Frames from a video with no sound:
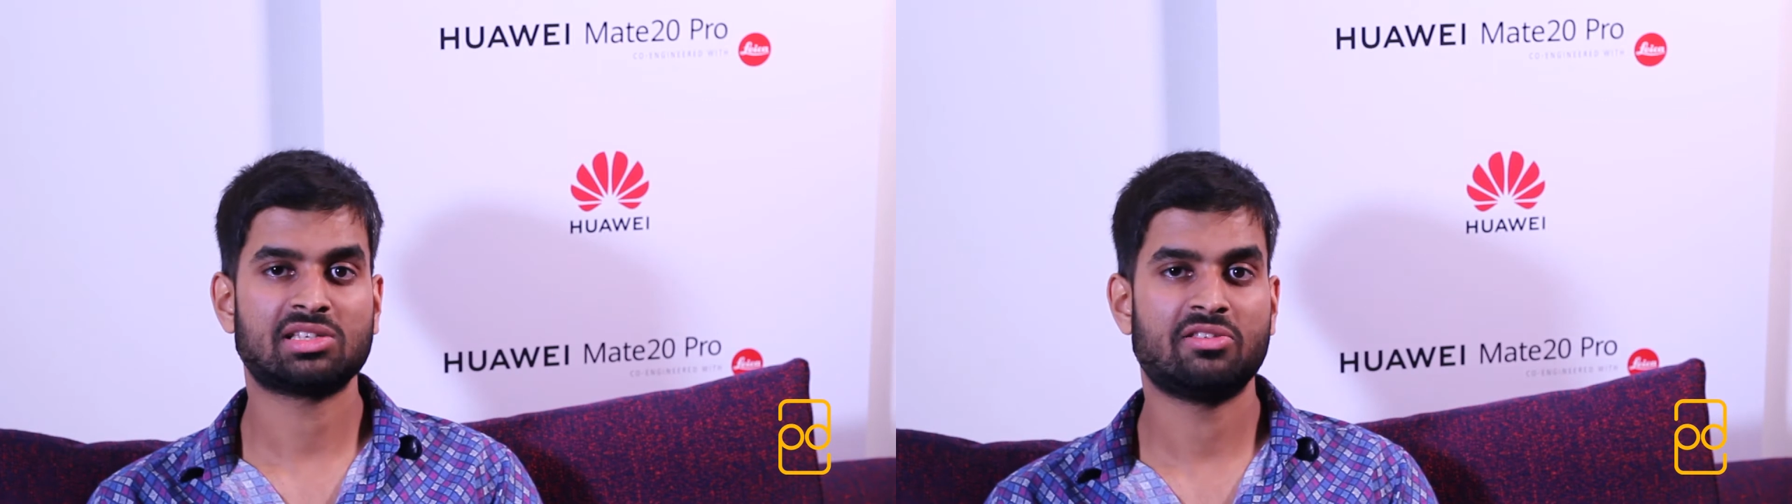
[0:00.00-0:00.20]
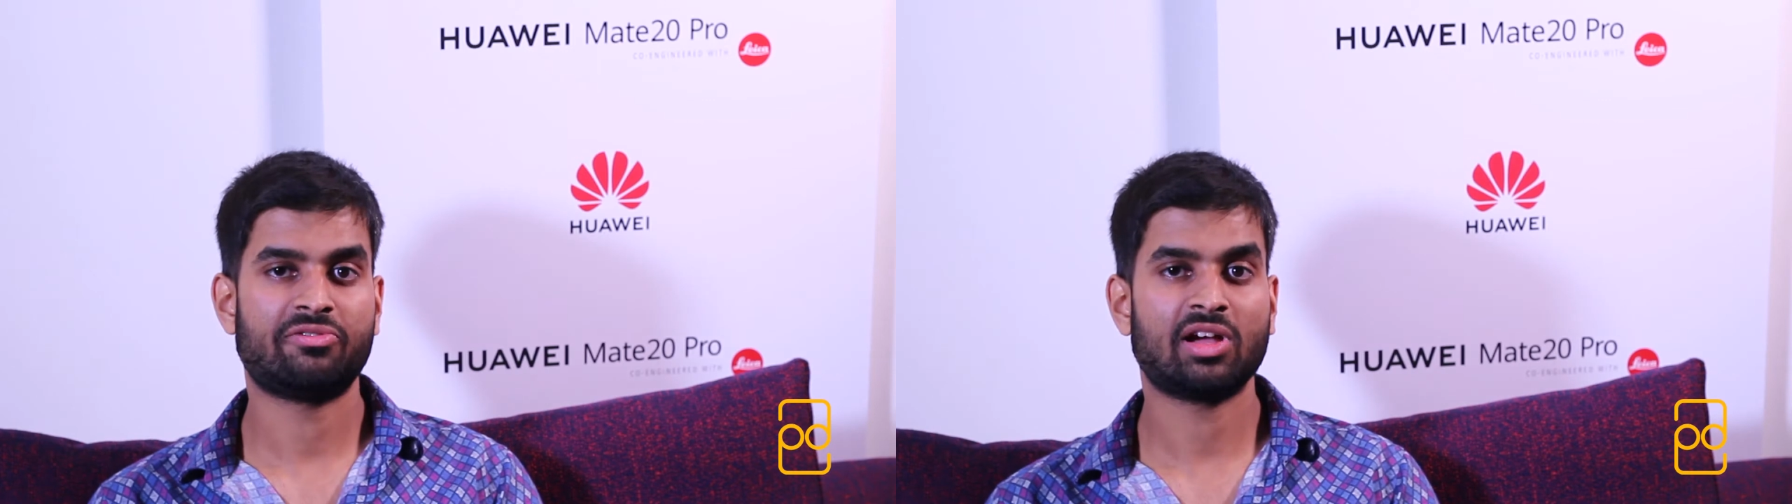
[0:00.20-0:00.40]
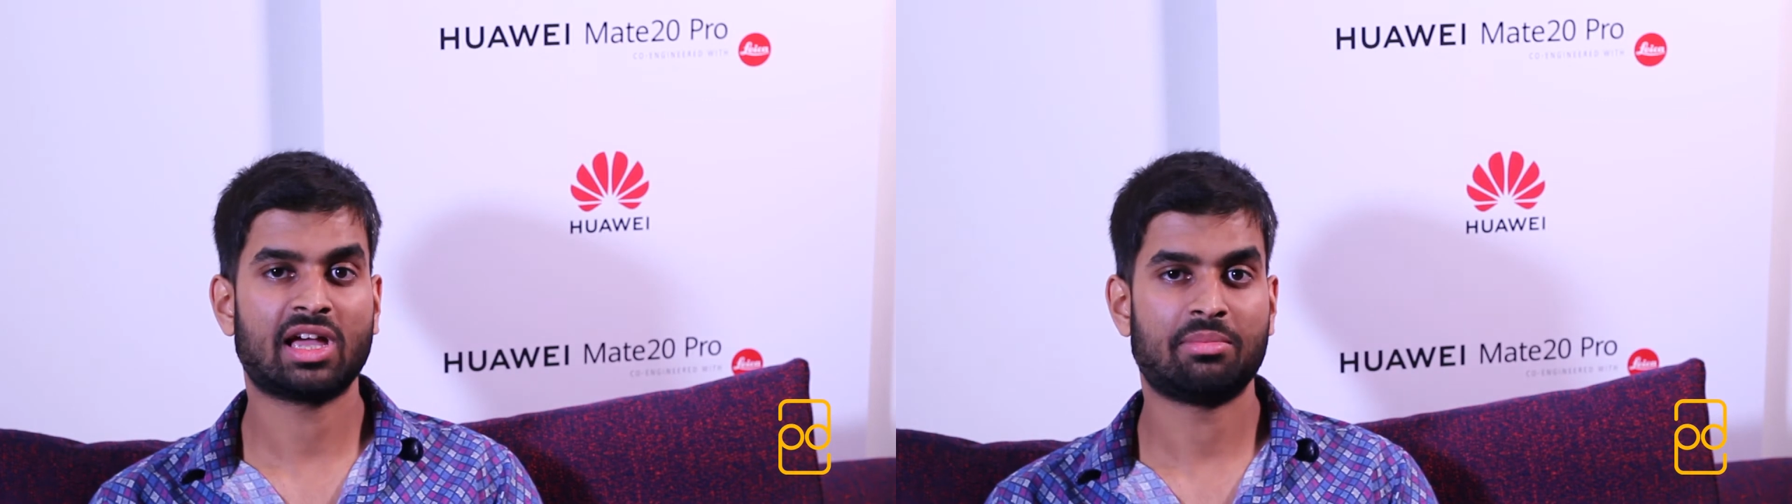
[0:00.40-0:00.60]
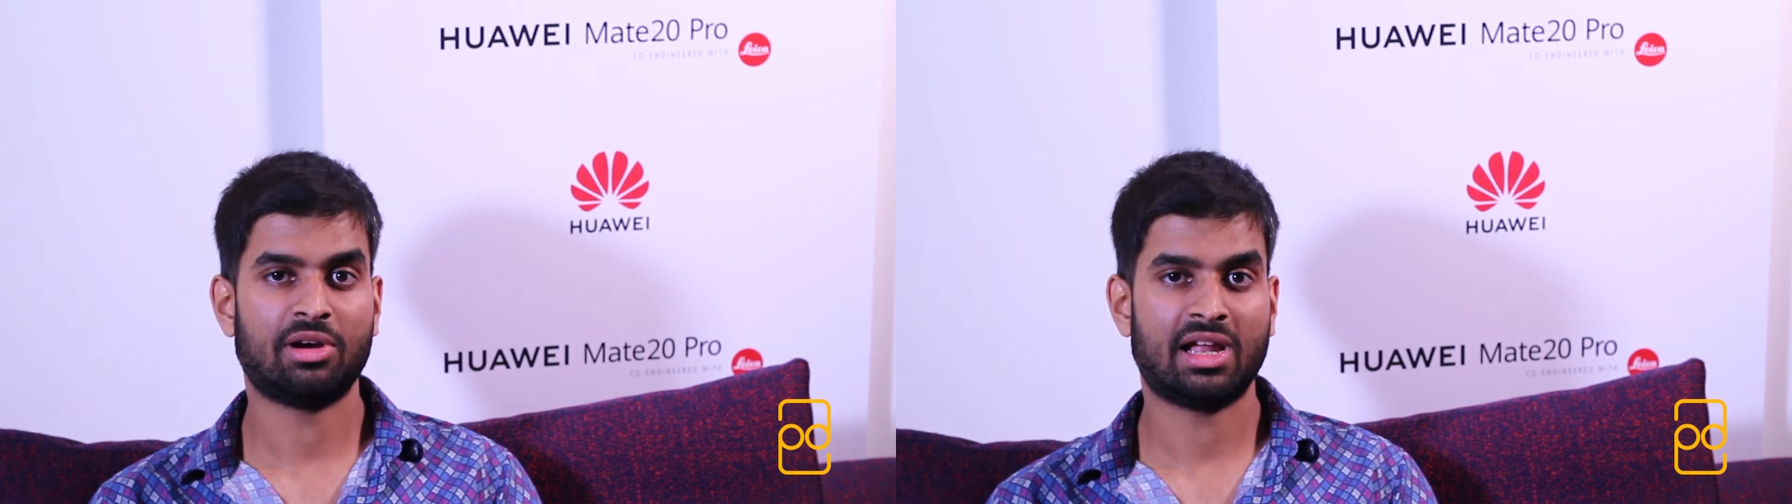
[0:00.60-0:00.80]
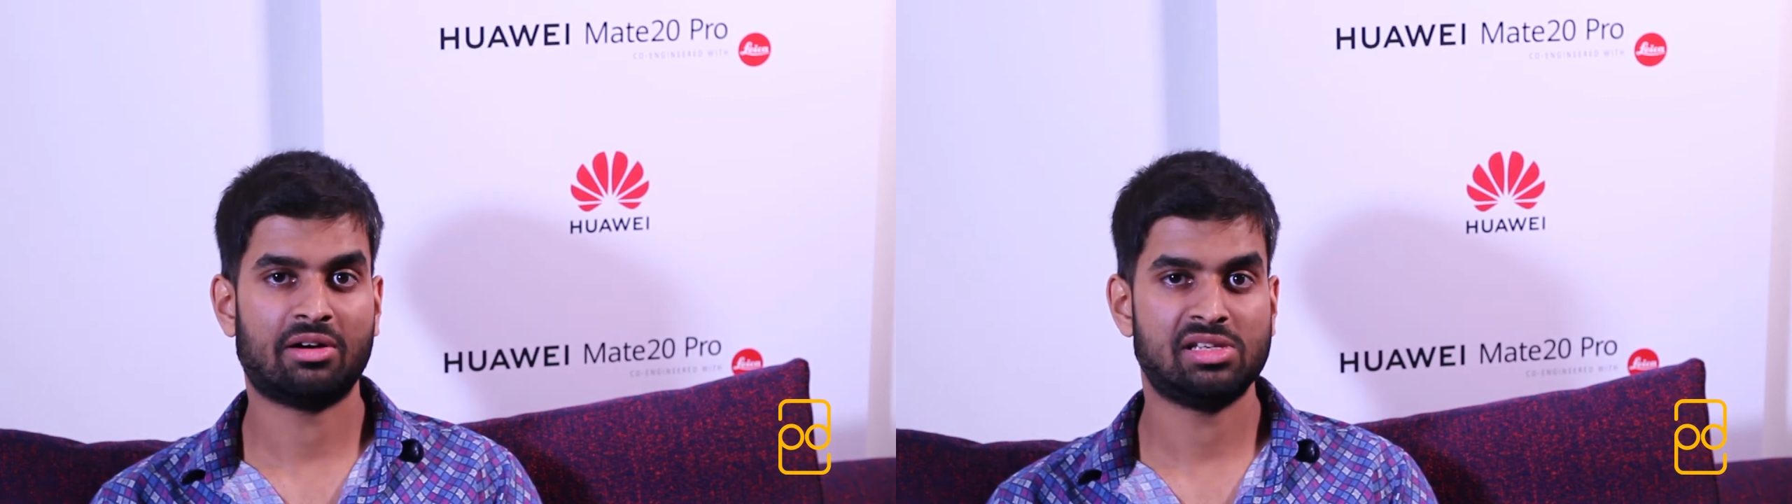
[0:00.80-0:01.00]
to the front camera
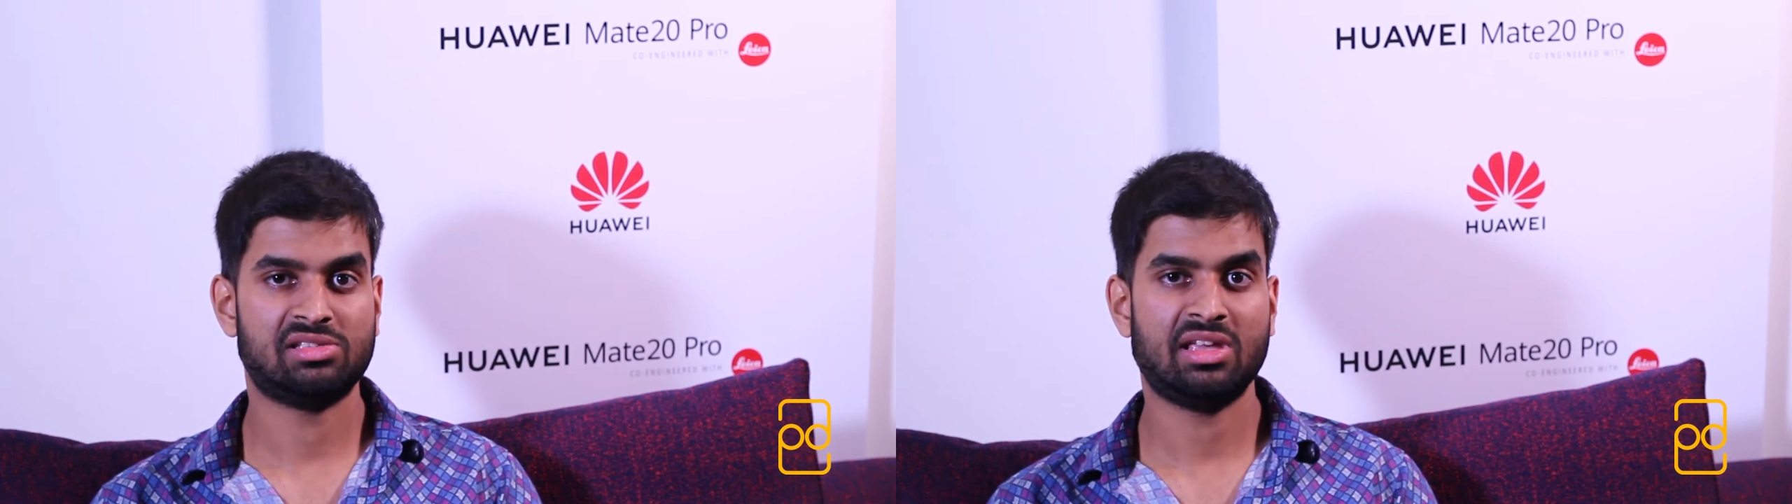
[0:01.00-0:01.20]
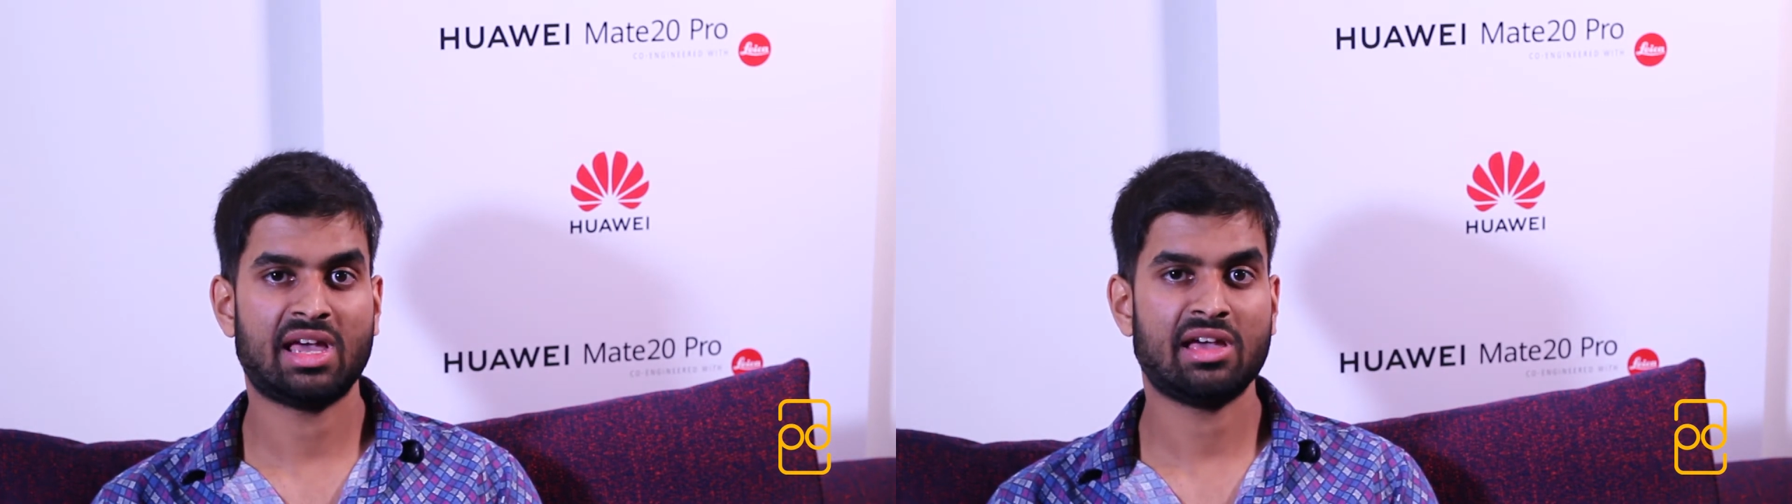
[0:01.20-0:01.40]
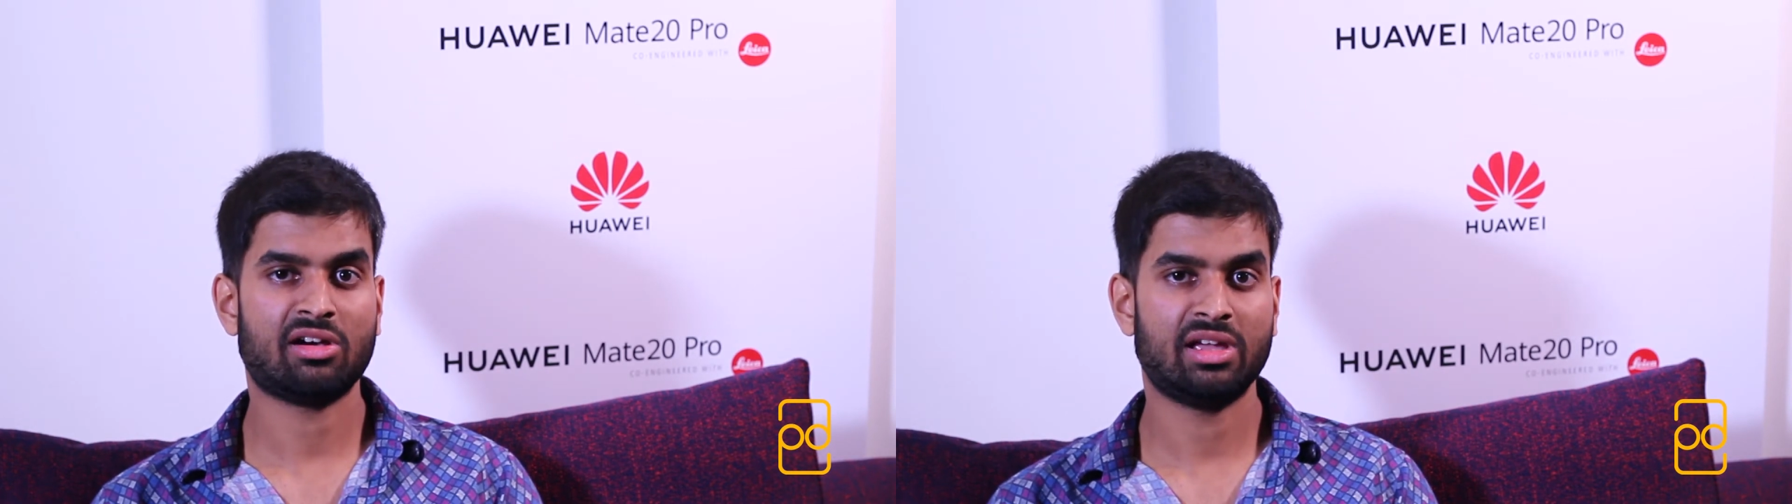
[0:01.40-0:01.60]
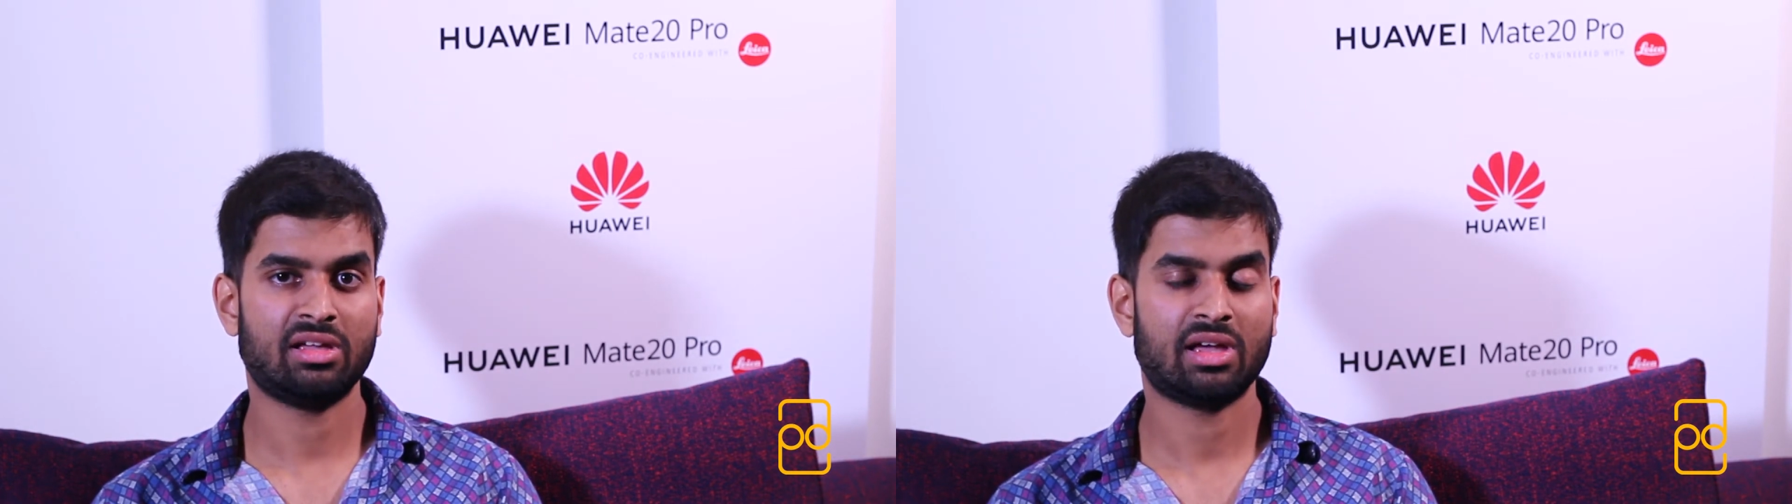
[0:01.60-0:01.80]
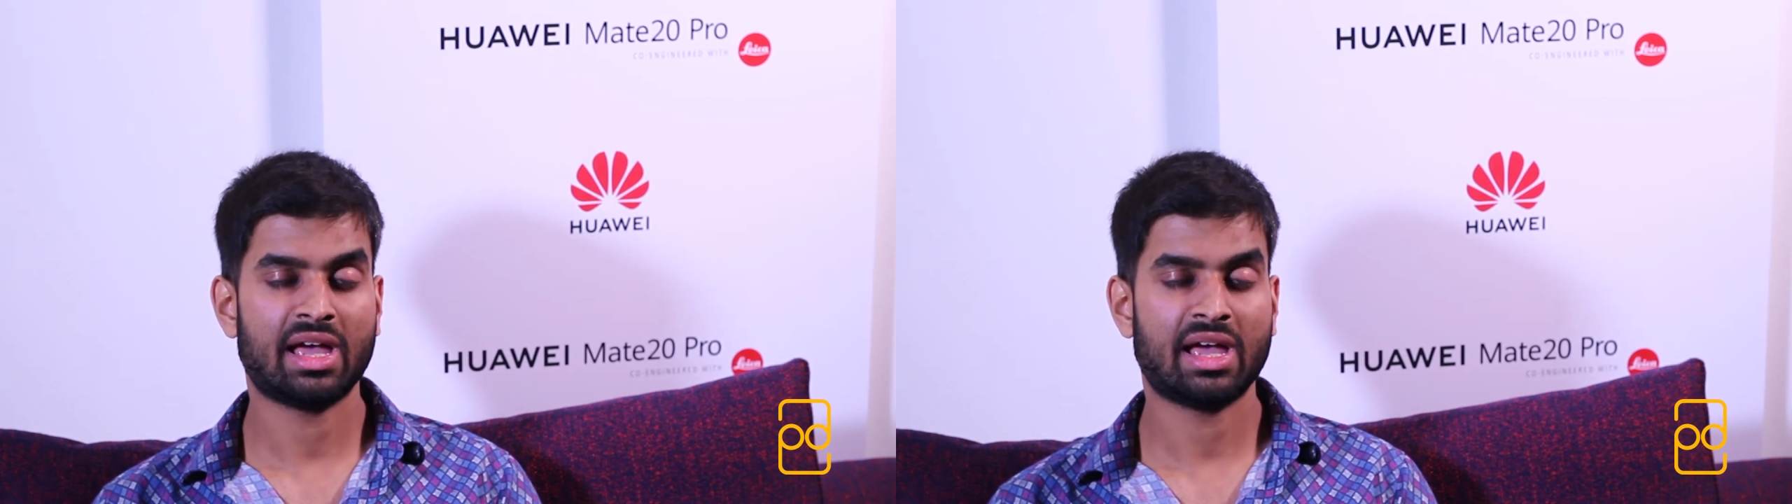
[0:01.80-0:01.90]
now is the AI